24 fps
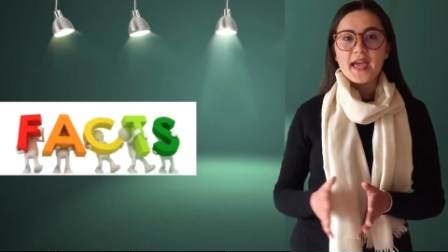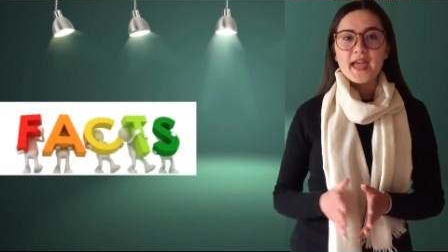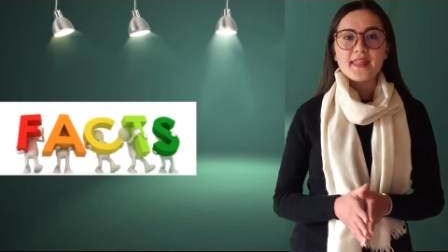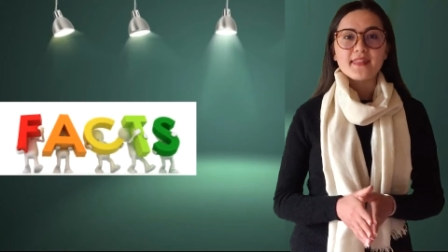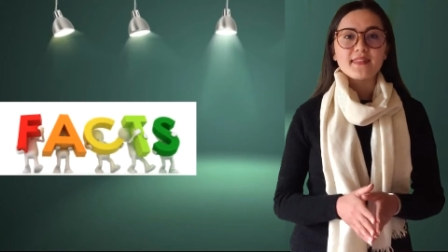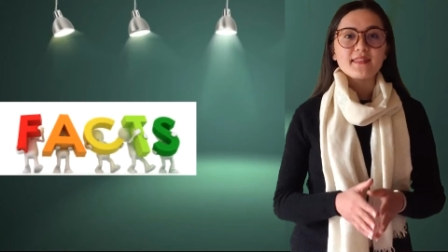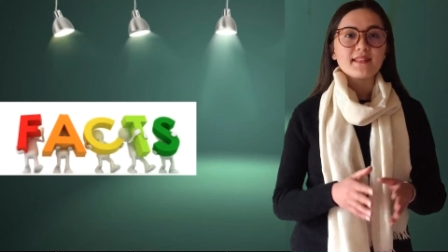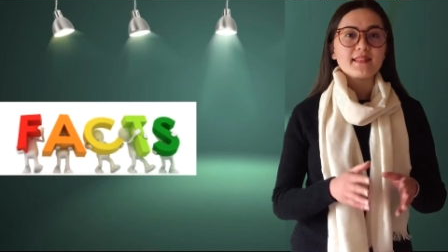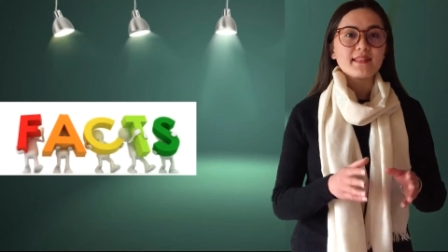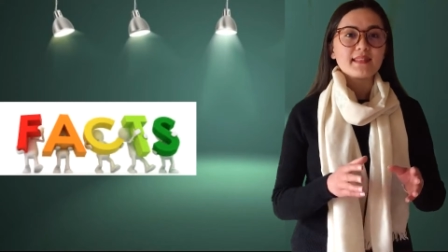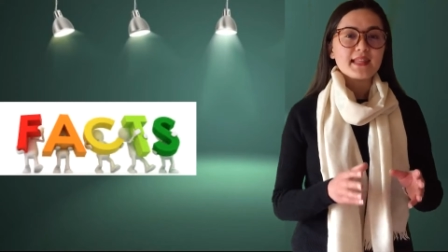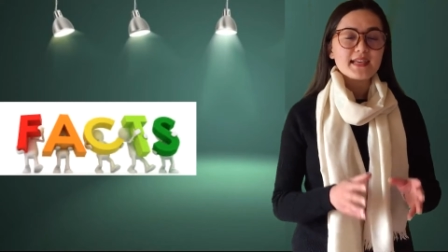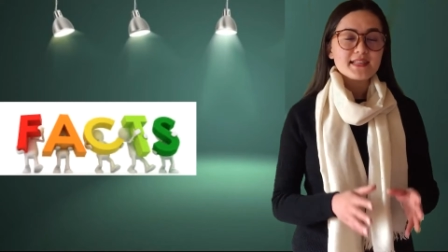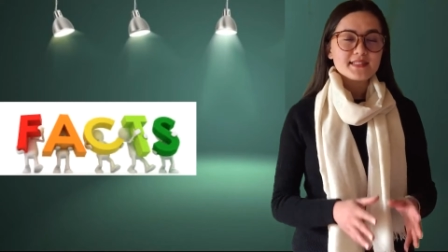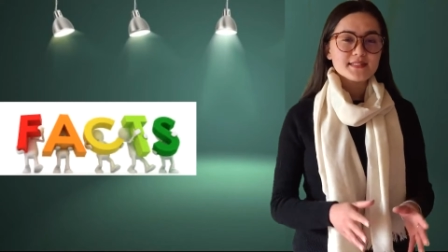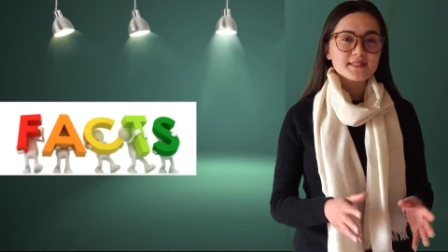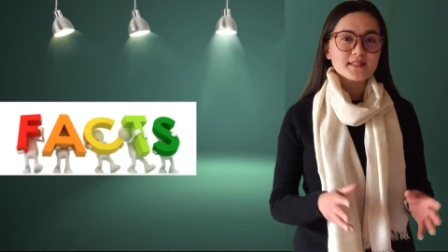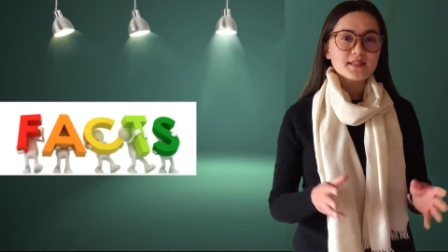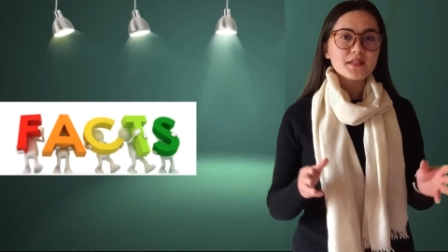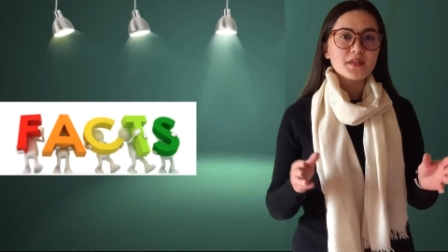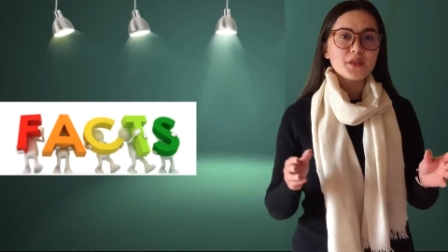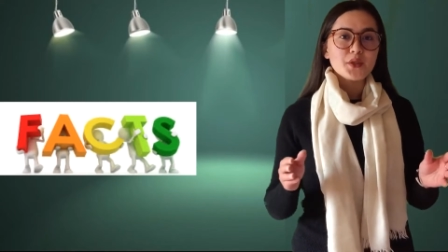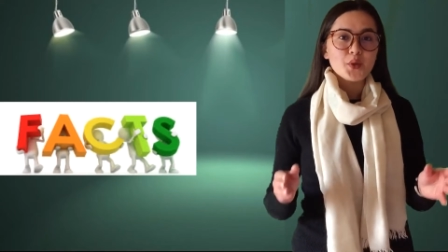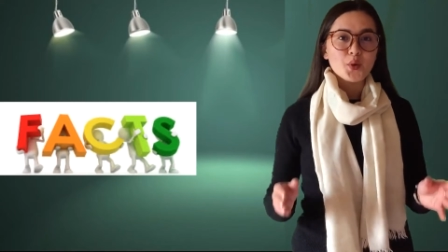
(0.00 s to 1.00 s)
and
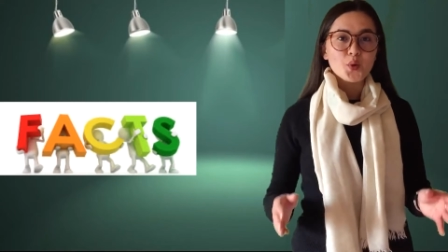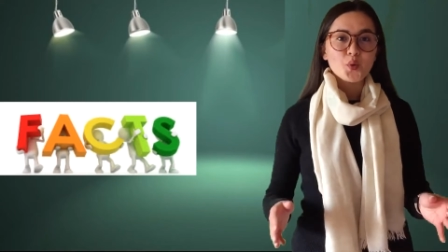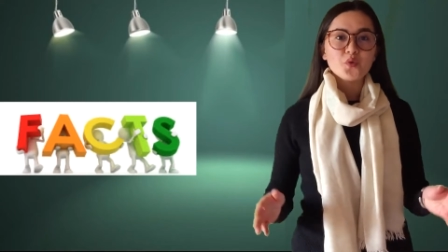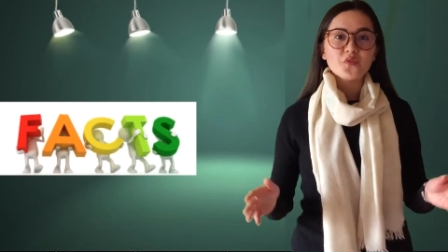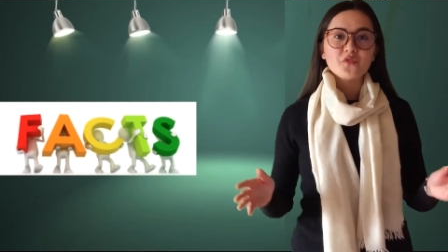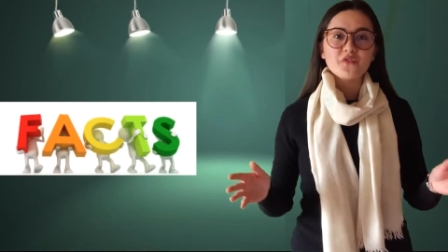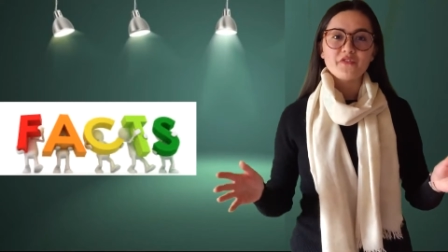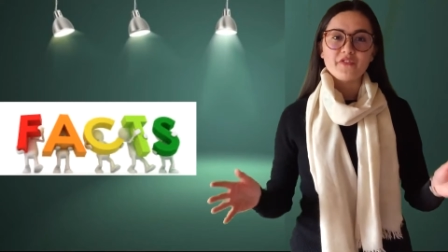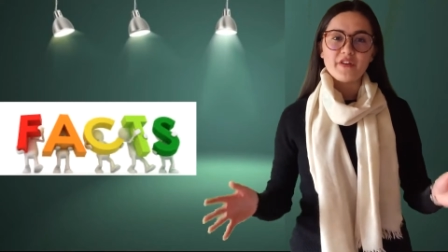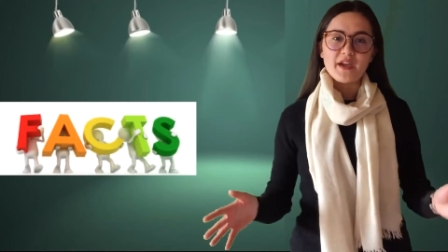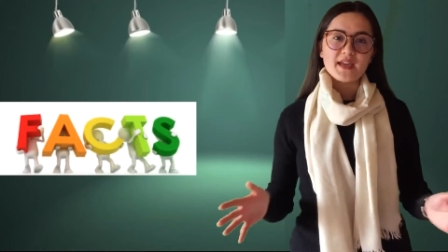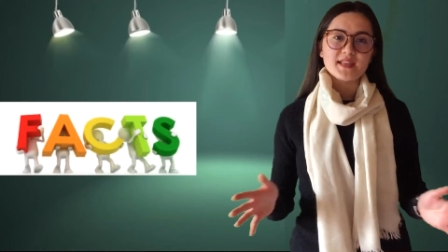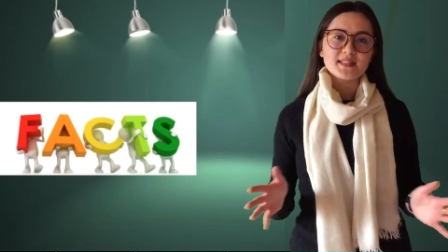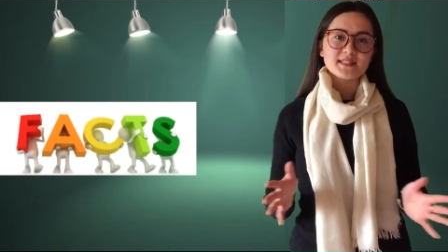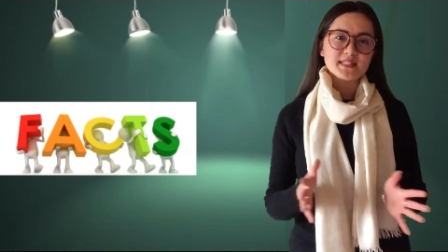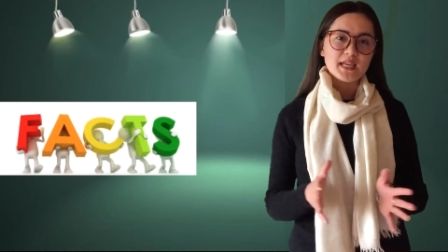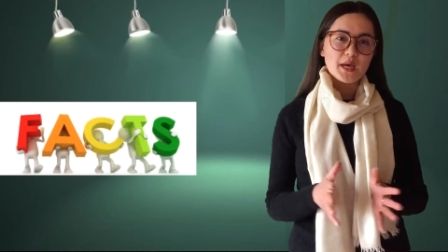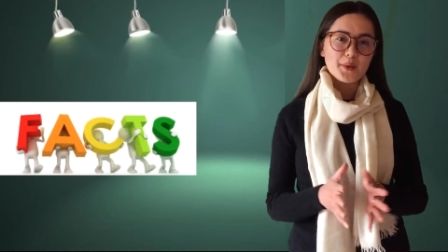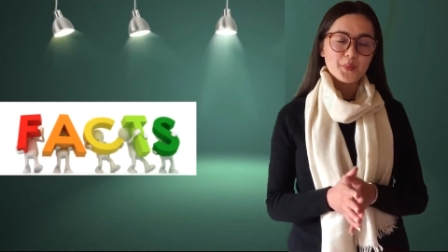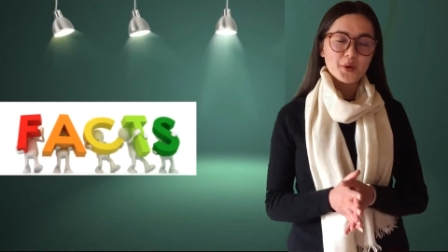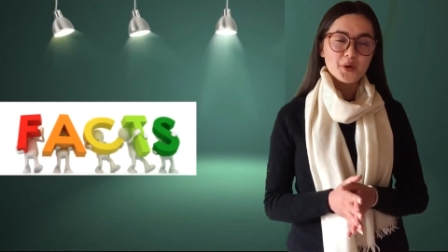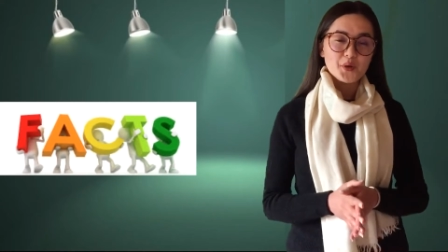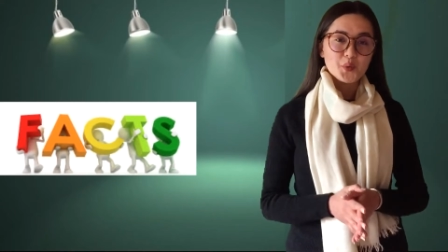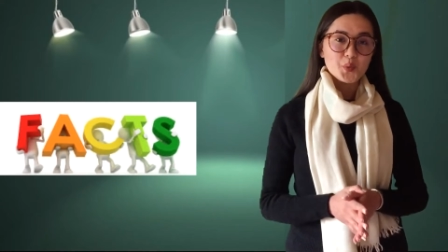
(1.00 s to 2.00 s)
lesser known facts
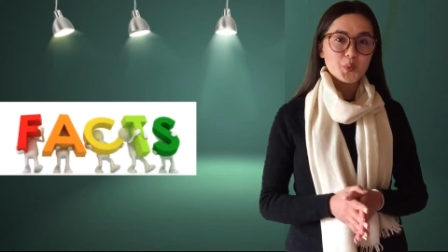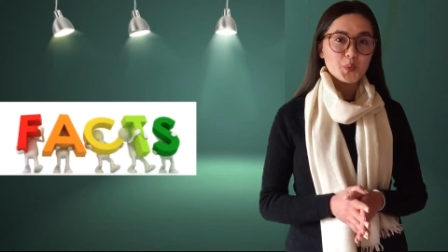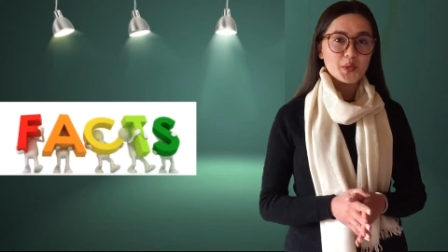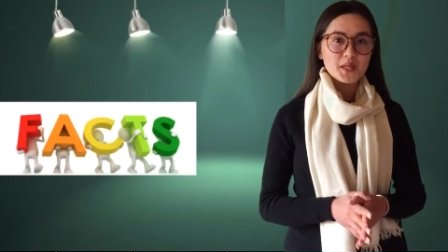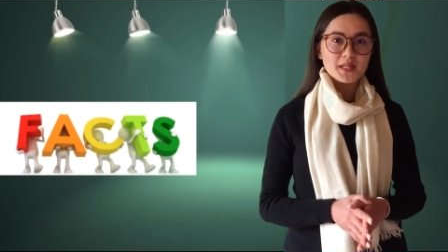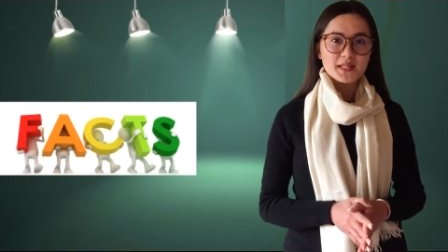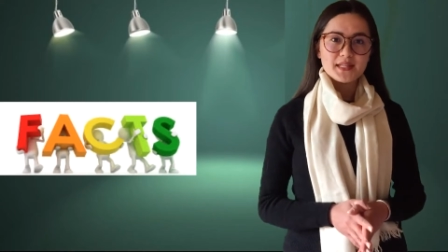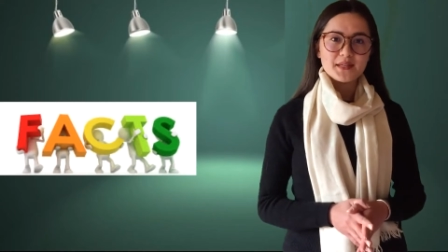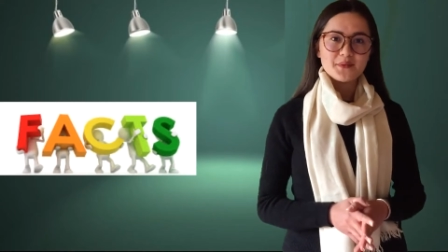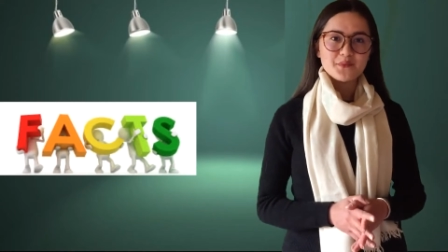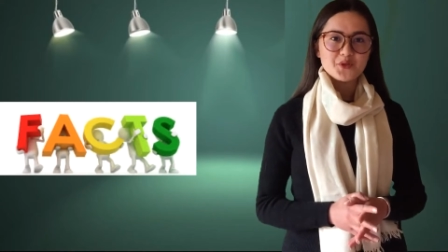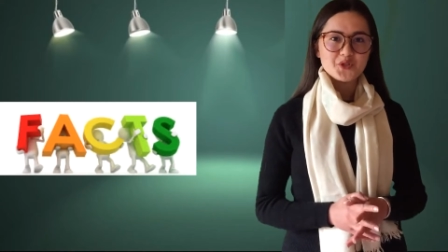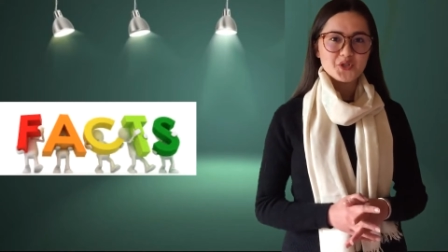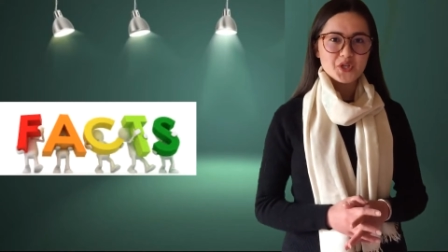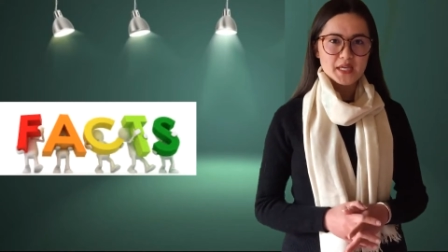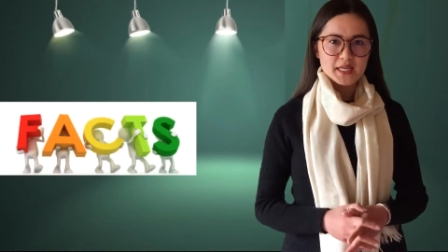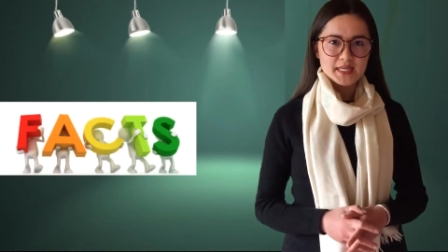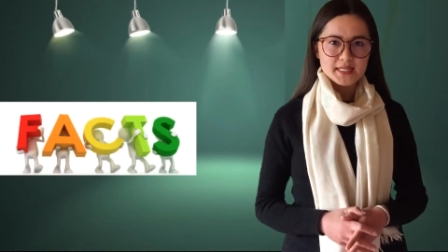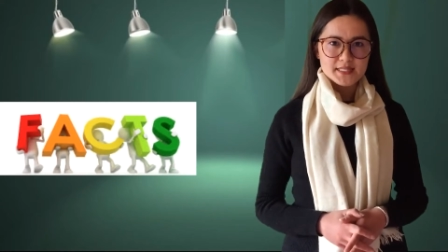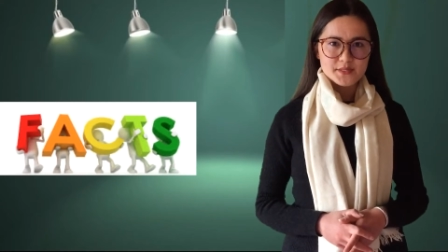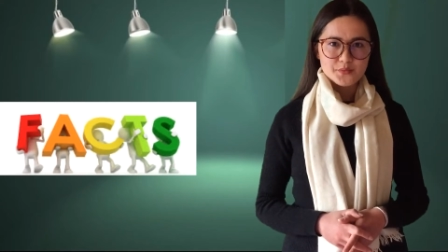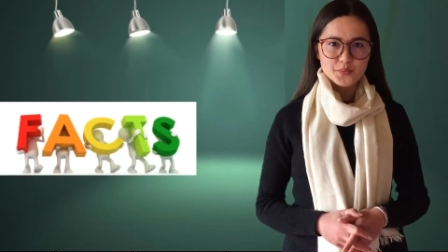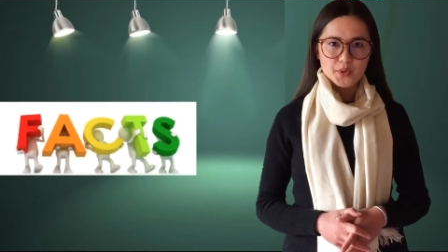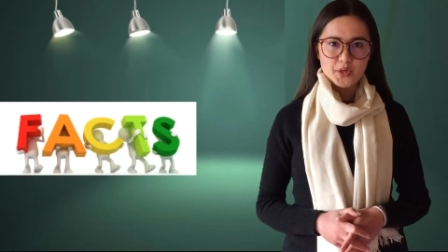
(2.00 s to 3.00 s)
about William
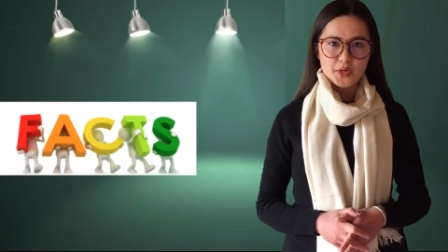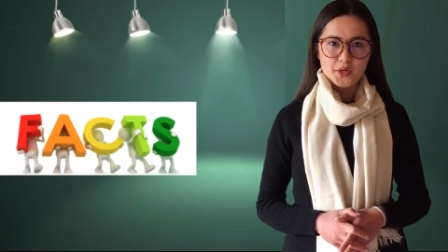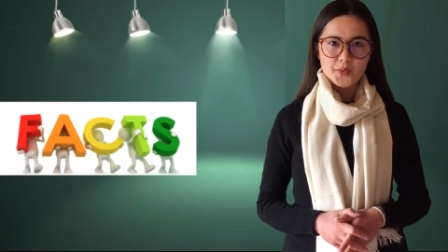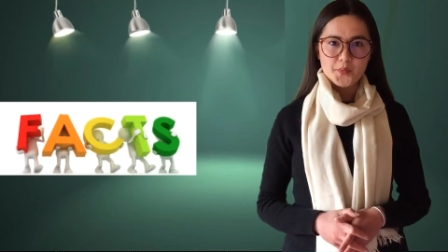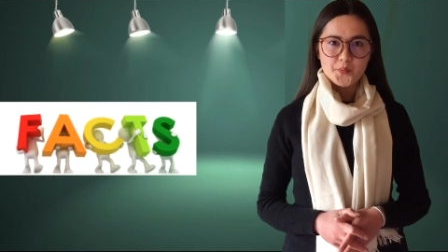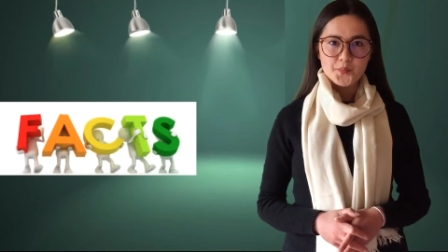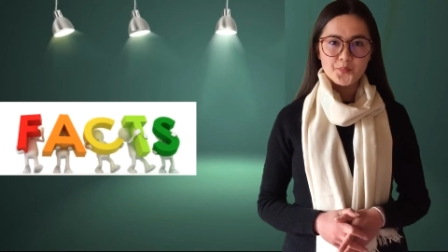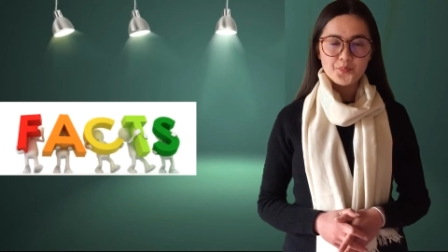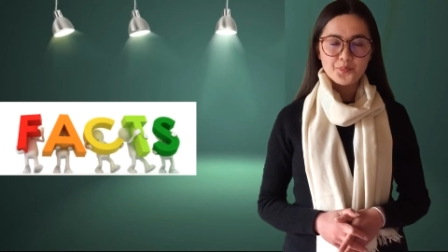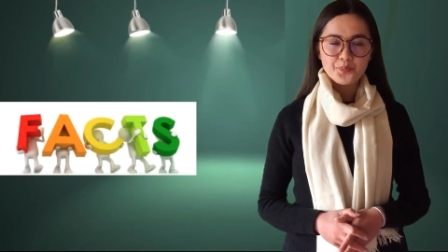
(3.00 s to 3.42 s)
Shakespeare.